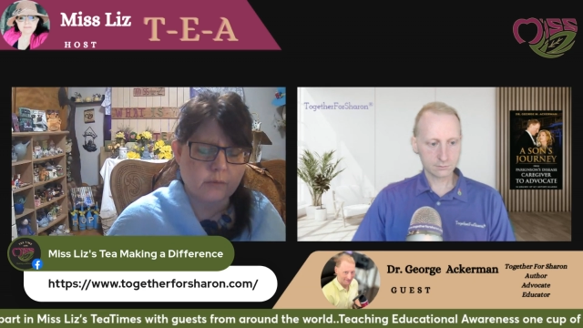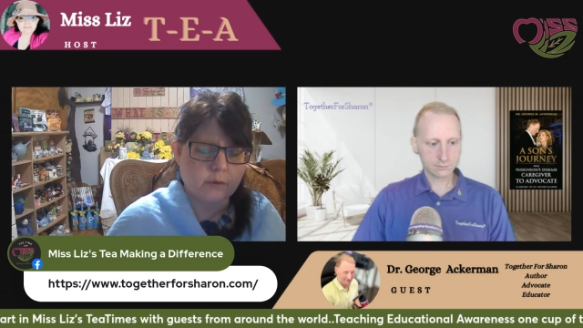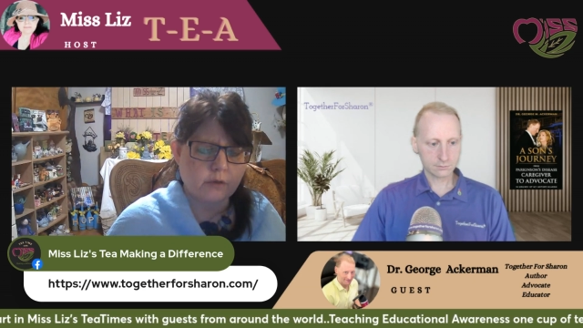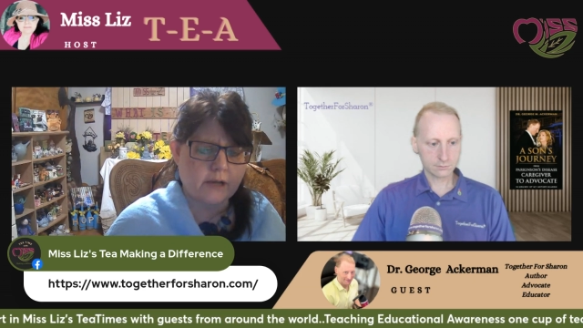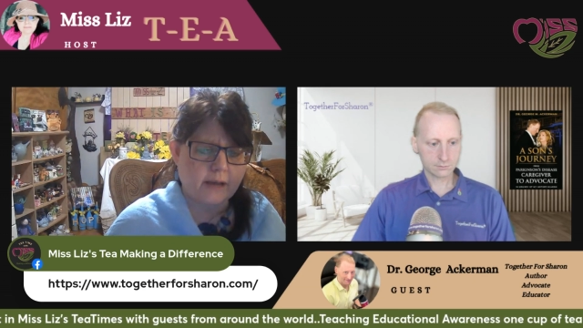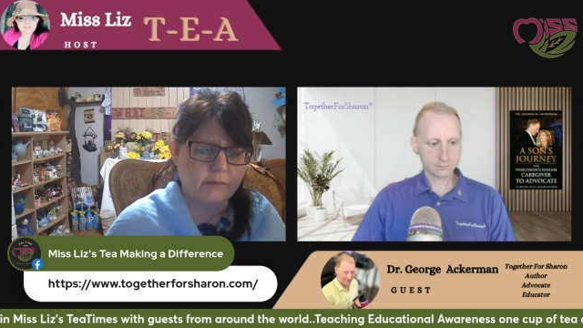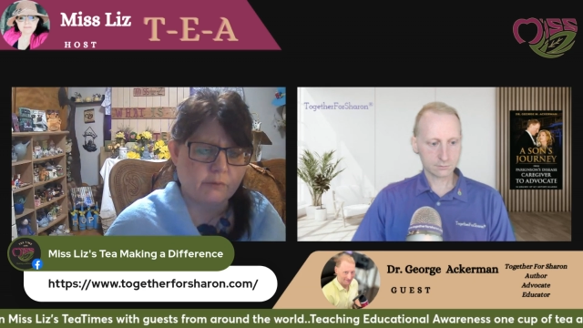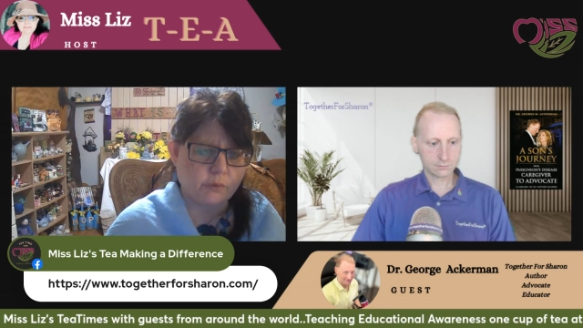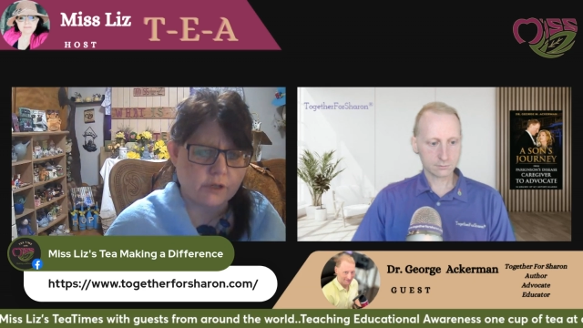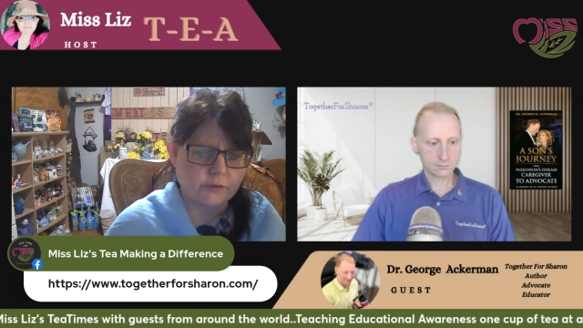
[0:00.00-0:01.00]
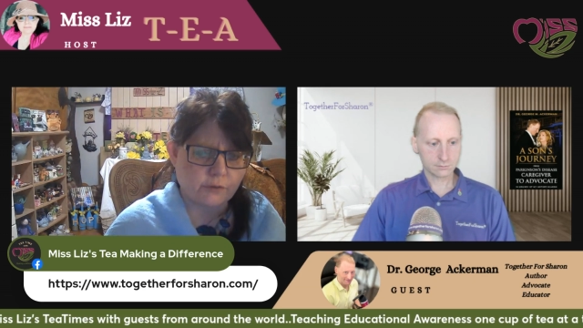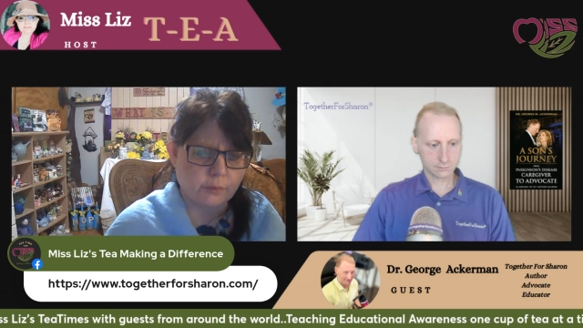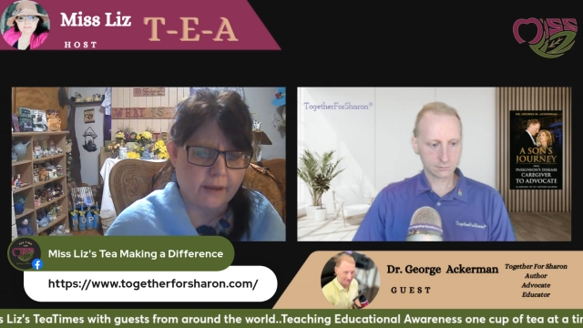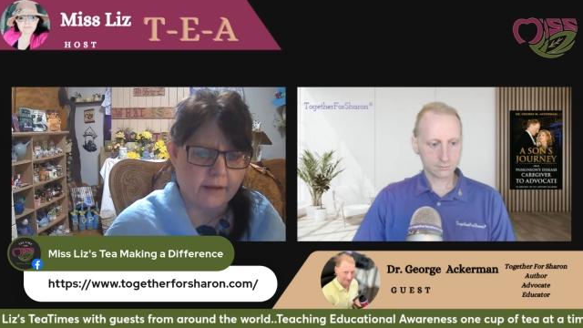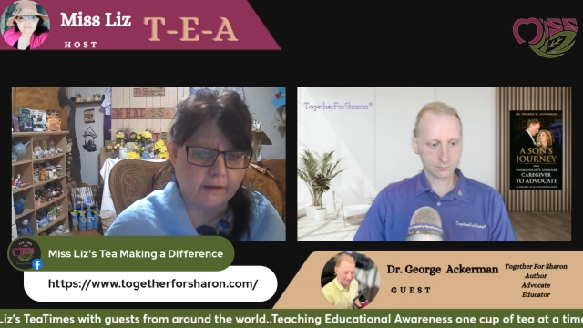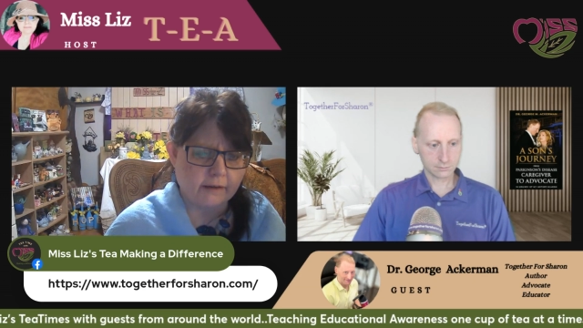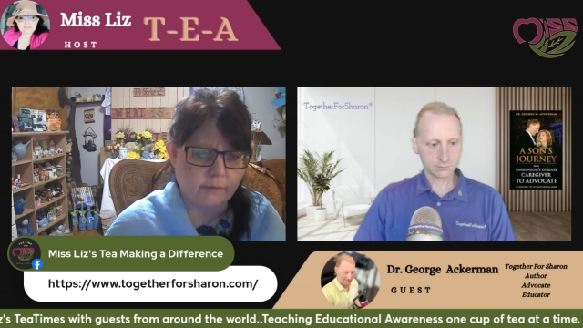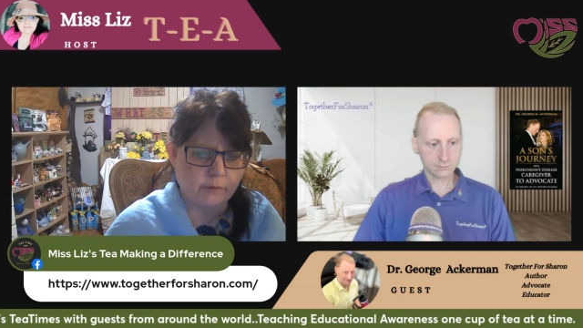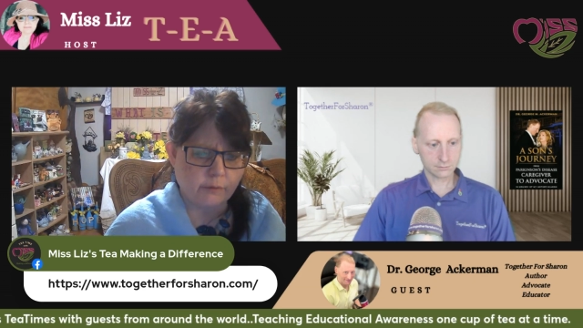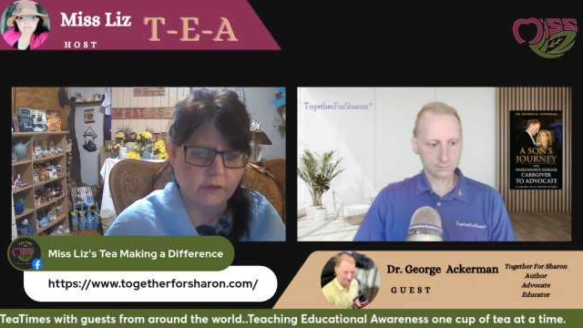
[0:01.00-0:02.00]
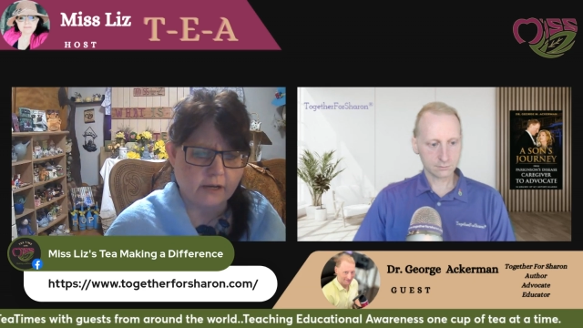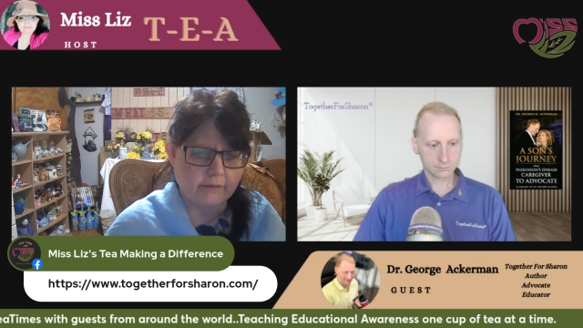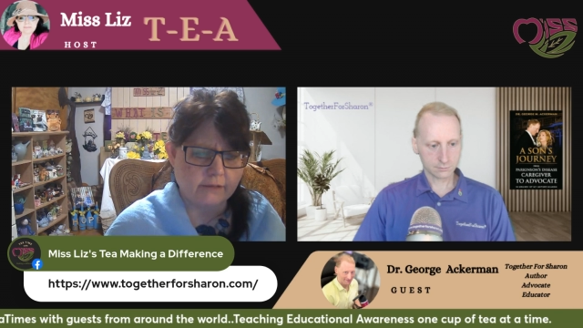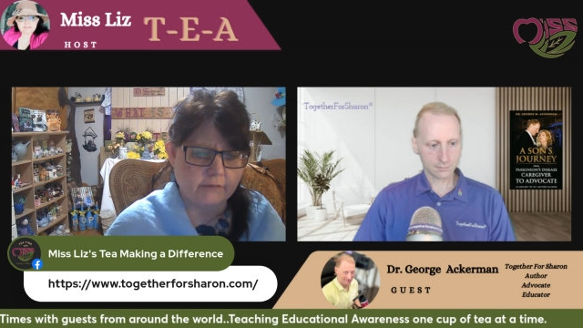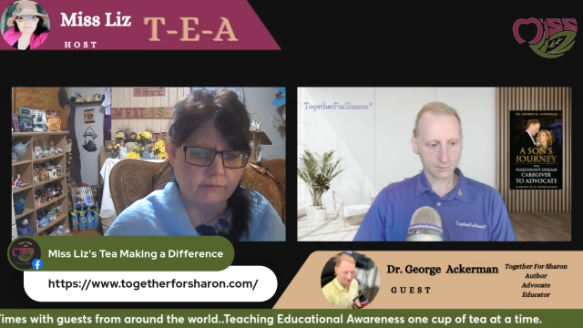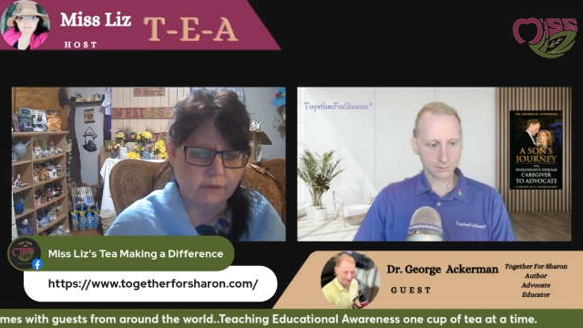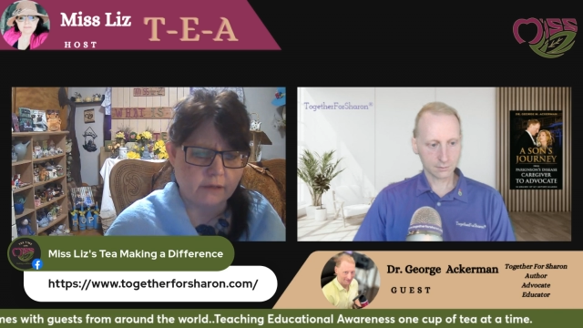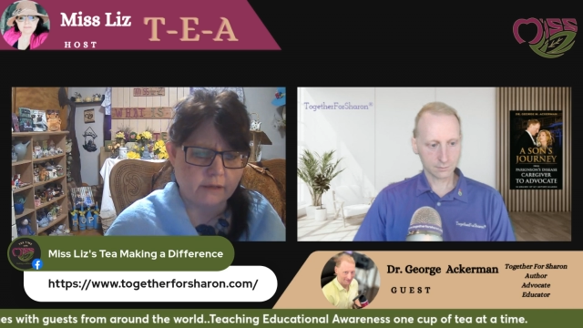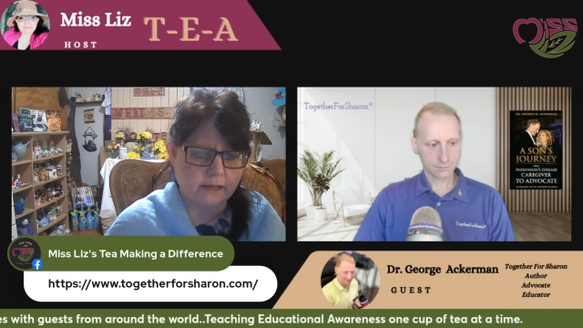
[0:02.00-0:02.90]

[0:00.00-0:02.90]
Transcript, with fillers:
Speaker 1: we wouldn't have a voice for a man we wouldn't have that uh,